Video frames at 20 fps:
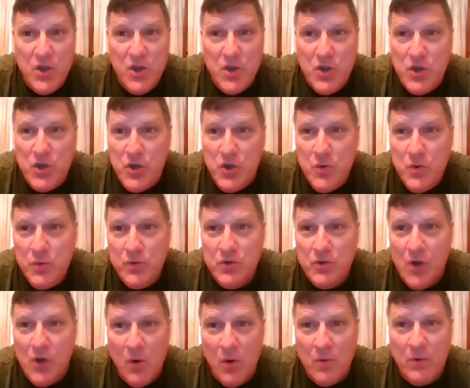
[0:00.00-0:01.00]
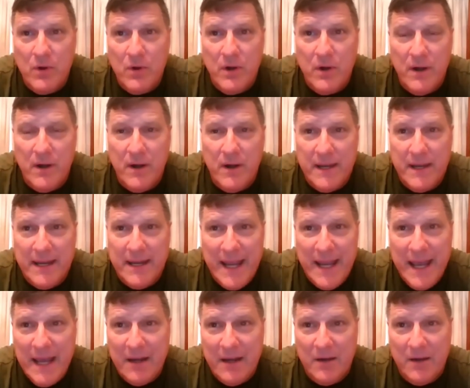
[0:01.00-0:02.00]
You don't
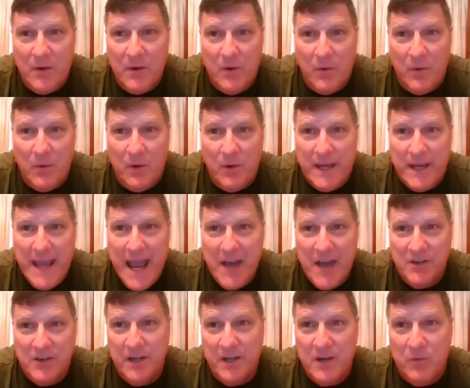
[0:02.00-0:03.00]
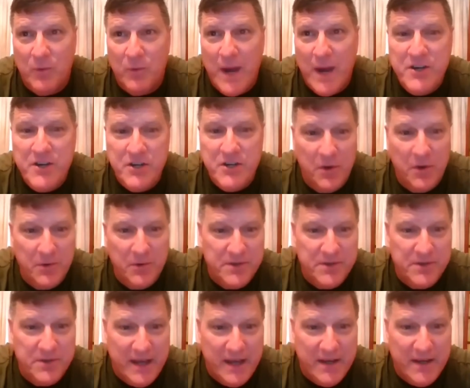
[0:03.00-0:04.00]
get casualty ratios
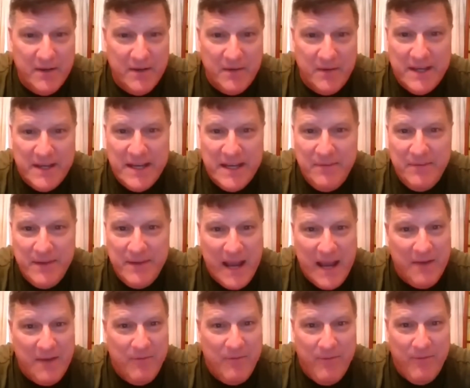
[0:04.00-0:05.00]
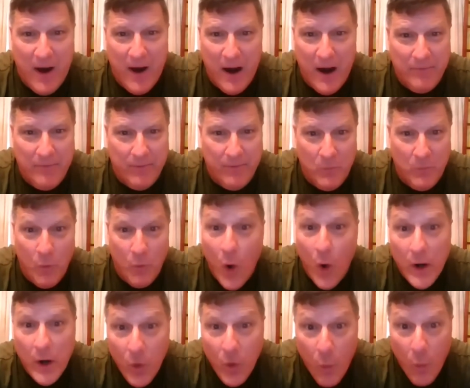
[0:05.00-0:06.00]
that deviate far from
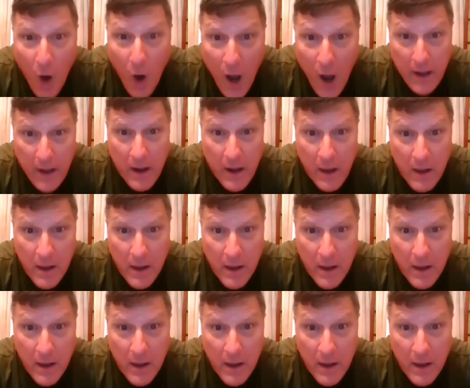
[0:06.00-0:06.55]
1-to-1.